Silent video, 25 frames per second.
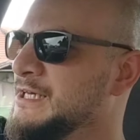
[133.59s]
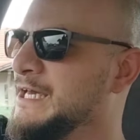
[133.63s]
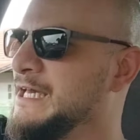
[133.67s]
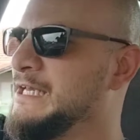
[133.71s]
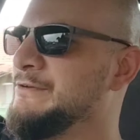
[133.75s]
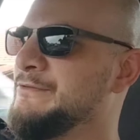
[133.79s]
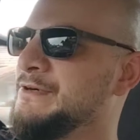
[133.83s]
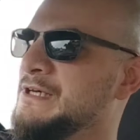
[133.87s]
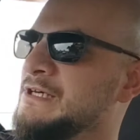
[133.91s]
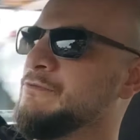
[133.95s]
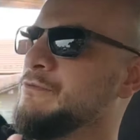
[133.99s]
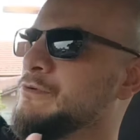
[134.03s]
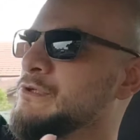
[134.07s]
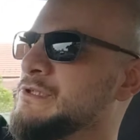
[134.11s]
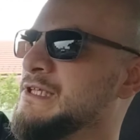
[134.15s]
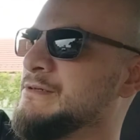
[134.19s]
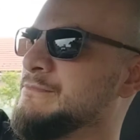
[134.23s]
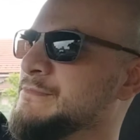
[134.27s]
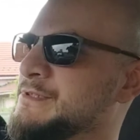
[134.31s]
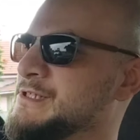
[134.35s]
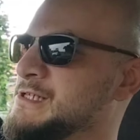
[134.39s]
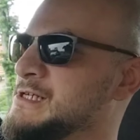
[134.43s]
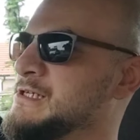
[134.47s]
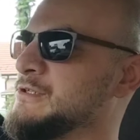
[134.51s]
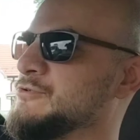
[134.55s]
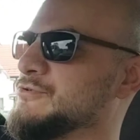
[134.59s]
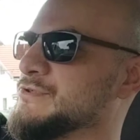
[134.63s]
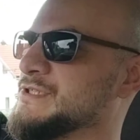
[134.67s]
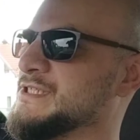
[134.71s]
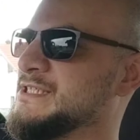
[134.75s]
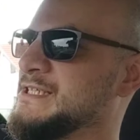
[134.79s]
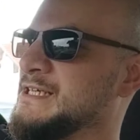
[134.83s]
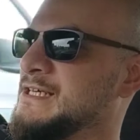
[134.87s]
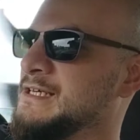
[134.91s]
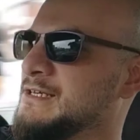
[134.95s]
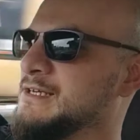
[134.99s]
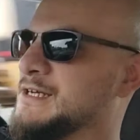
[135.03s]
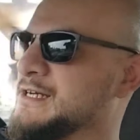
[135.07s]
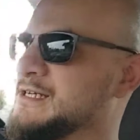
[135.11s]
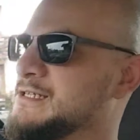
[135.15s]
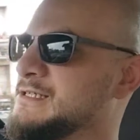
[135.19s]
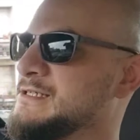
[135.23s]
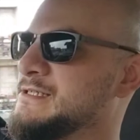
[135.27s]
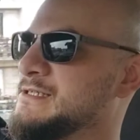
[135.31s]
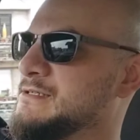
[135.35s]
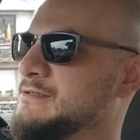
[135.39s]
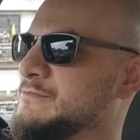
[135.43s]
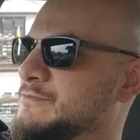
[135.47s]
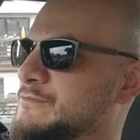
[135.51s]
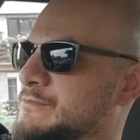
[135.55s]
Anyway, what I'm trying to say,
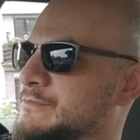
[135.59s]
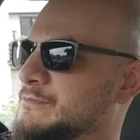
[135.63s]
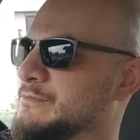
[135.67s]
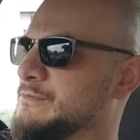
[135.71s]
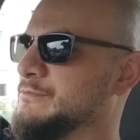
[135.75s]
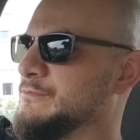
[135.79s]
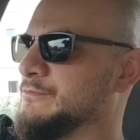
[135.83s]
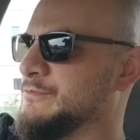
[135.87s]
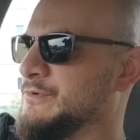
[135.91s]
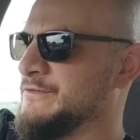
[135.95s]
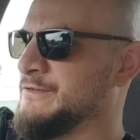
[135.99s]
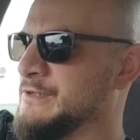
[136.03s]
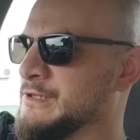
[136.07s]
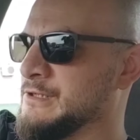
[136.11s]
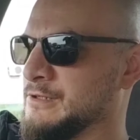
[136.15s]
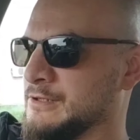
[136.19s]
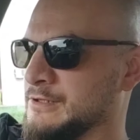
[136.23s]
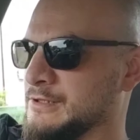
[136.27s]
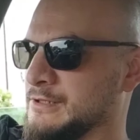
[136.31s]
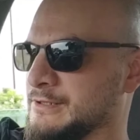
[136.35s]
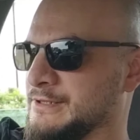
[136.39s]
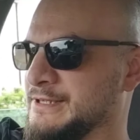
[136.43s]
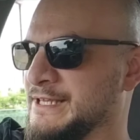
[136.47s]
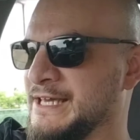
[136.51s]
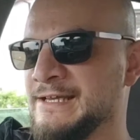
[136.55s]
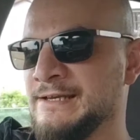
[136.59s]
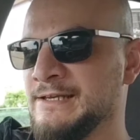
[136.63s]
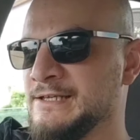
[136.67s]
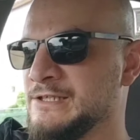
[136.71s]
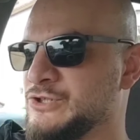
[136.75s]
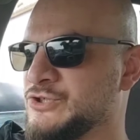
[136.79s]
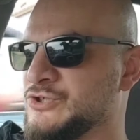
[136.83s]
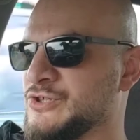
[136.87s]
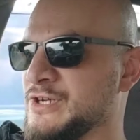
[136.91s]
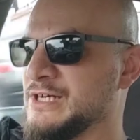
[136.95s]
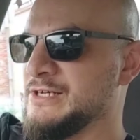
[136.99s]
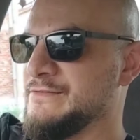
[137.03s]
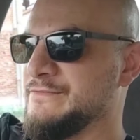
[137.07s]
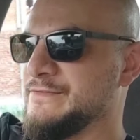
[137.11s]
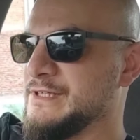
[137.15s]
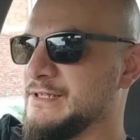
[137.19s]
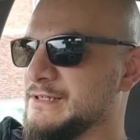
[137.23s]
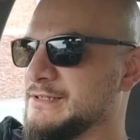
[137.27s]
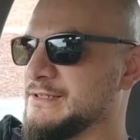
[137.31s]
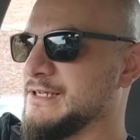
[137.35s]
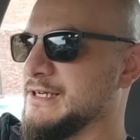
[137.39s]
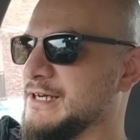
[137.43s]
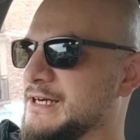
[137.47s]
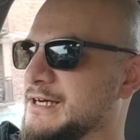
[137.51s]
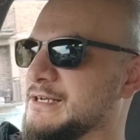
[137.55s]
guys, we will daily drive
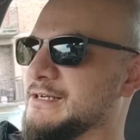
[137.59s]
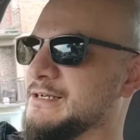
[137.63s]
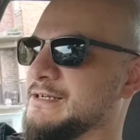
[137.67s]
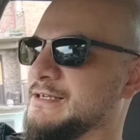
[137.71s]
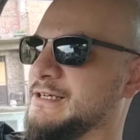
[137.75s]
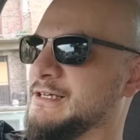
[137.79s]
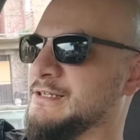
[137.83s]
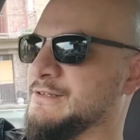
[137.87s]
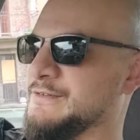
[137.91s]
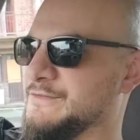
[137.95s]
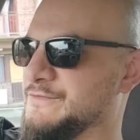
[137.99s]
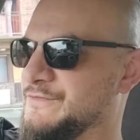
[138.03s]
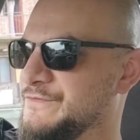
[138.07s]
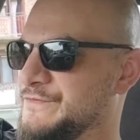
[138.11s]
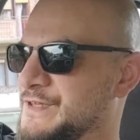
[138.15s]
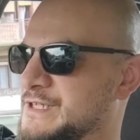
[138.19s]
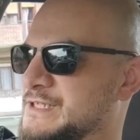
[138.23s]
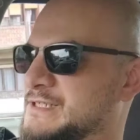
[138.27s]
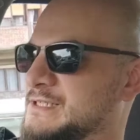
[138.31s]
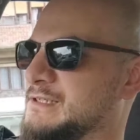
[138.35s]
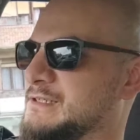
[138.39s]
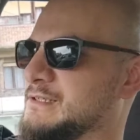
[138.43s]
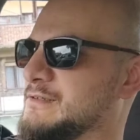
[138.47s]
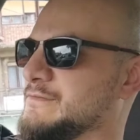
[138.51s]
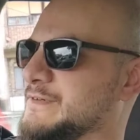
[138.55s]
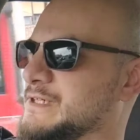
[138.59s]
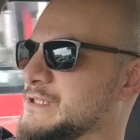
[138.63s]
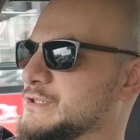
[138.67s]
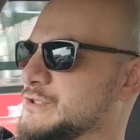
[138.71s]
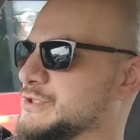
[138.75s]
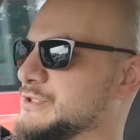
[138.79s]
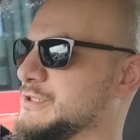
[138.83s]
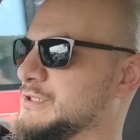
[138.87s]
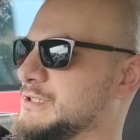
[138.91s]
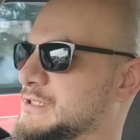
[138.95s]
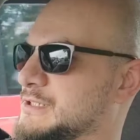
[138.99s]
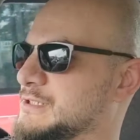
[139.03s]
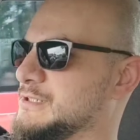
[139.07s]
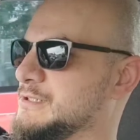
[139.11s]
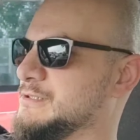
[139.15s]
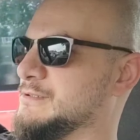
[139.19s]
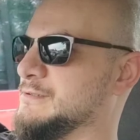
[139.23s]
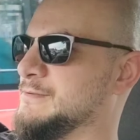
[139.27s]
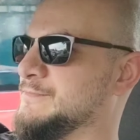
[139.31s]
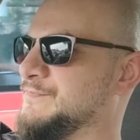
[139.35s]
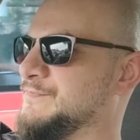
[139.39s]
that car and fix it eventually.